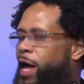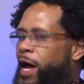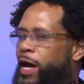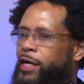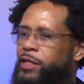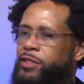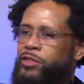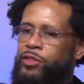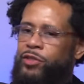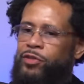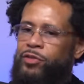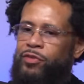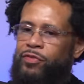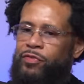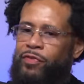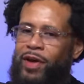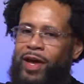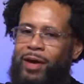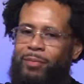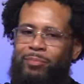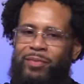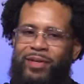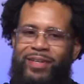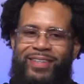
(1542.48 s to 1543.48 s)
it to your
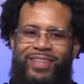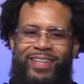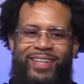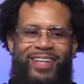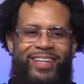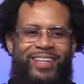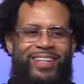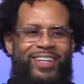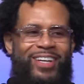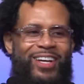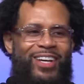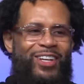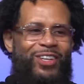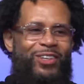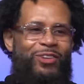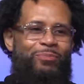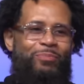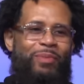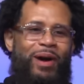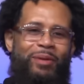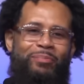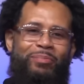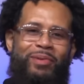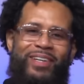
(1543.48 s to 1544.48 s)
family, then you
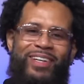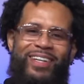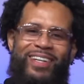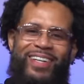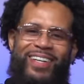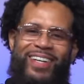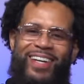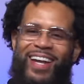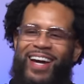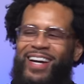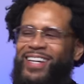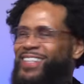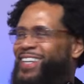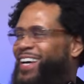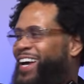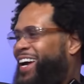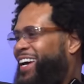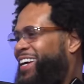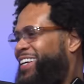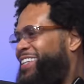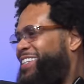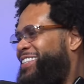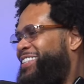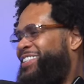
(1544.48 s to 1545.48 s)
might be looking like the
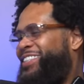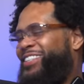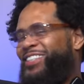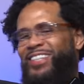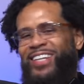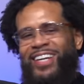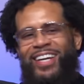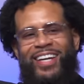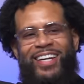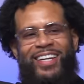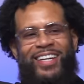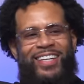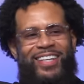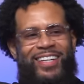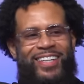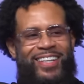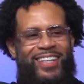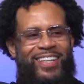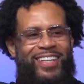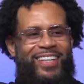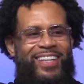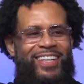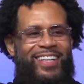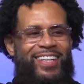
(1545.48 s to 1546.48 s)
Haneys. Yeah, you let's just
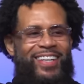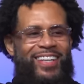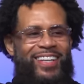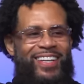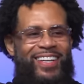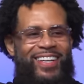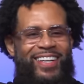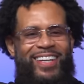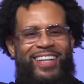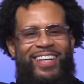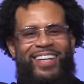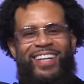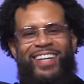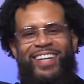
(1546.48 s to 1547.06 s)
tell the truth. You was that